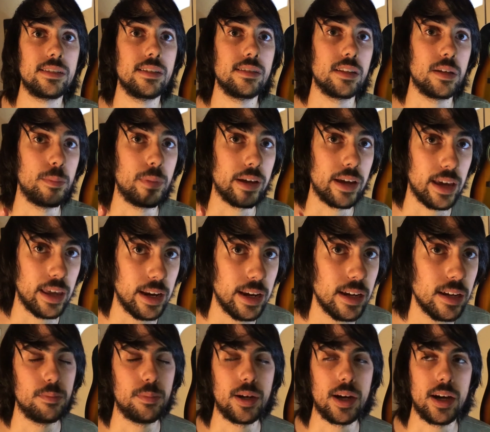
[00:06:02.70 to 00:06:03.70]
in the
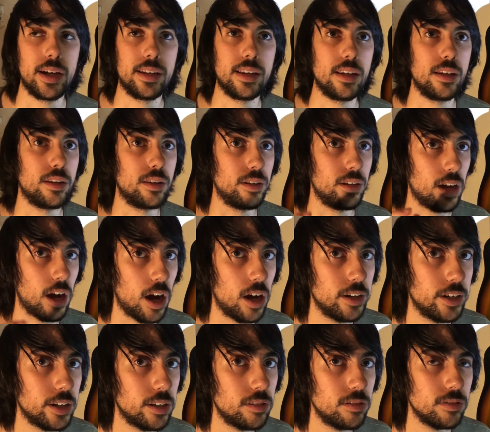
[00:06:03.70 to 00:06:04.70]
beginning, but the
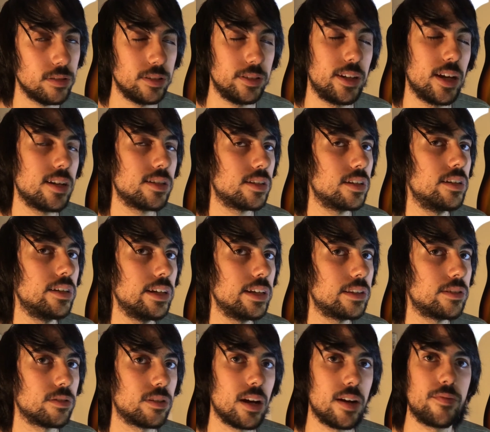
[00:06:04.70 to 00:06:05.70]
audio doesn't need
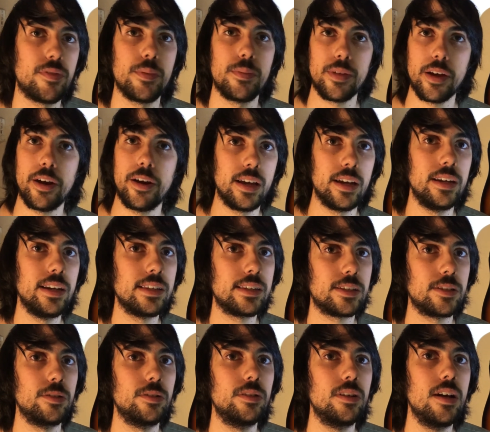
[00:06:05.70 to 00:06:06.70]
to come from there. It needs
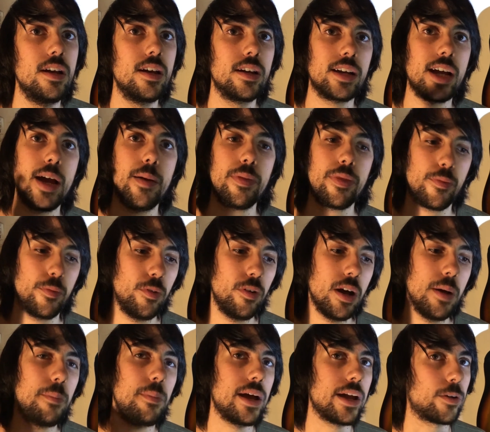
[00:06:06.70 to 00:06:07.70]
to come through
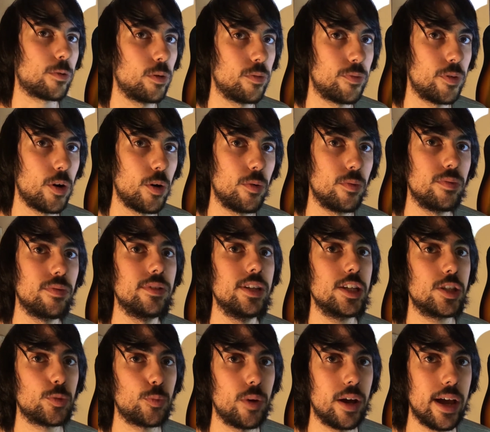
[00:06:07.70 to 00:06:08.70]
a microphone.
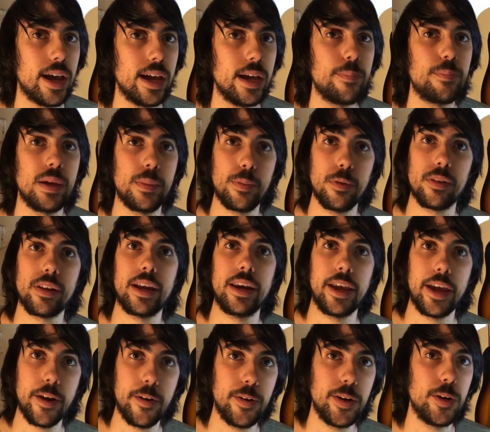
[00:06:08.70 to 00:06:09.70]
This way, people can
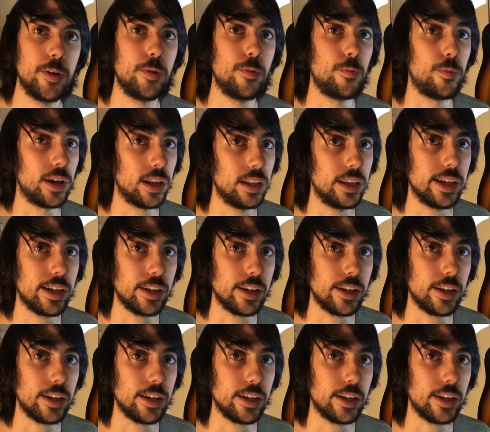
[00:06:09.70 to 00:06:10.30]
hear you really